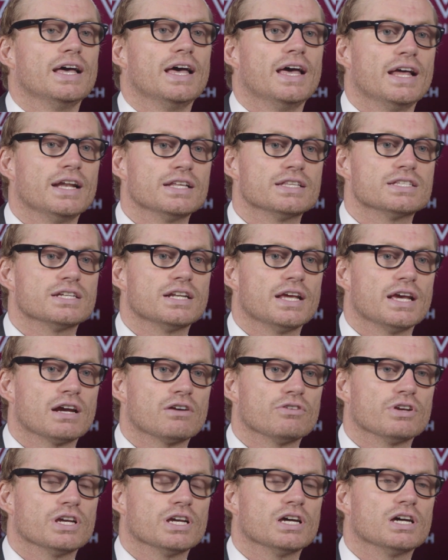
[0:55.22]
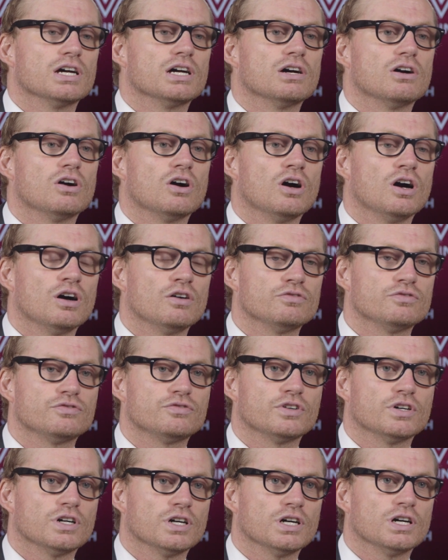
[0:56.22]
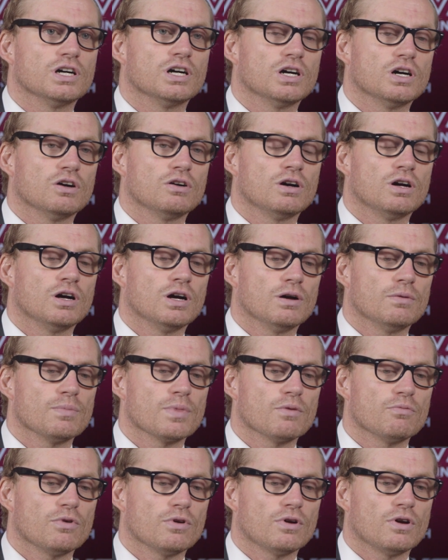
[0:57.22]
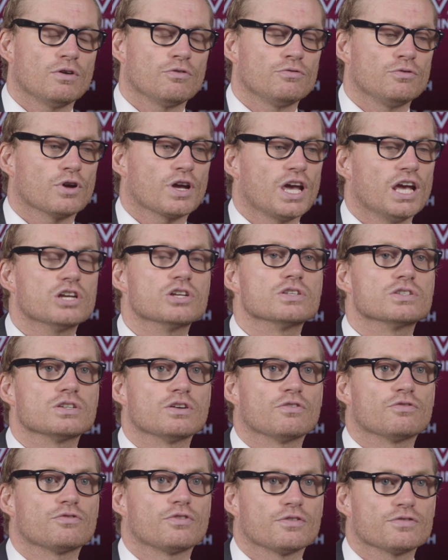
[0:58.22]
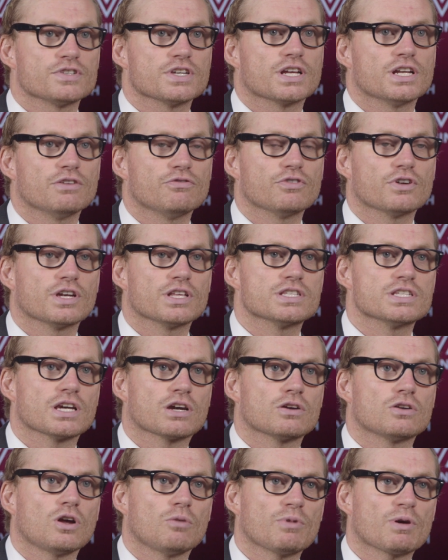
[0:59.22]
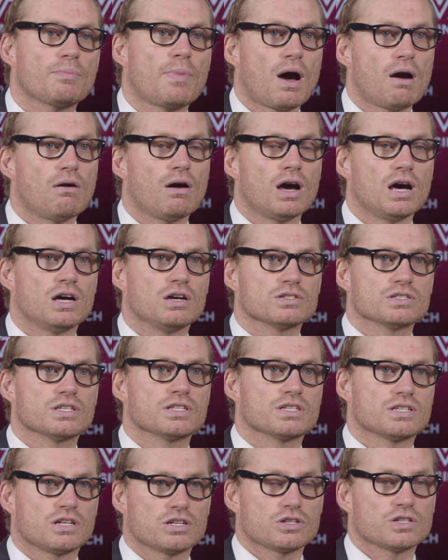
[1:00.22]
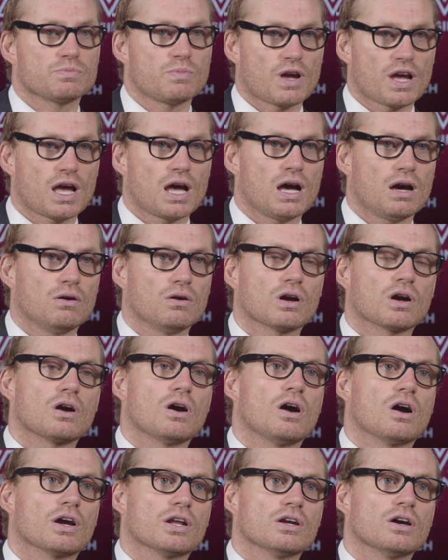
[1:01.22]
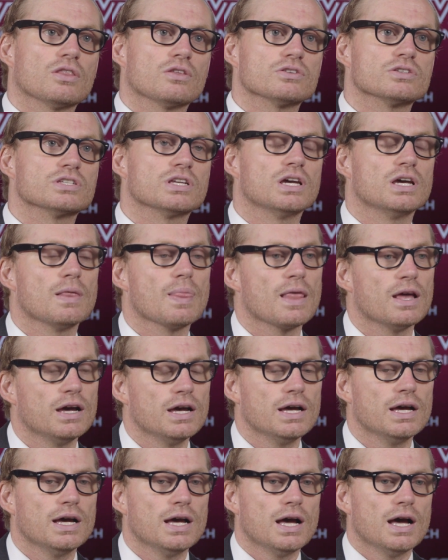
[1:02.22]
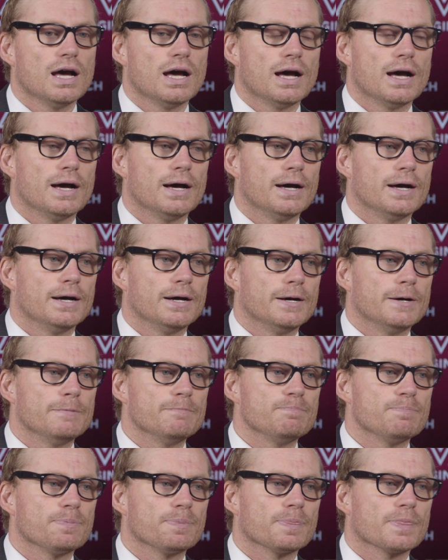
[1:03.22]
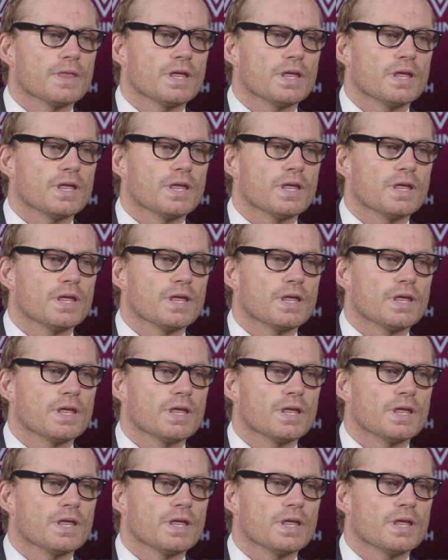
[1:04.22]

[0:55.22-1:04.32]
and it's an area of, uh, um, of locations of, of, significant economic powerhouses such as Macau, Hong Kong, and others. Um,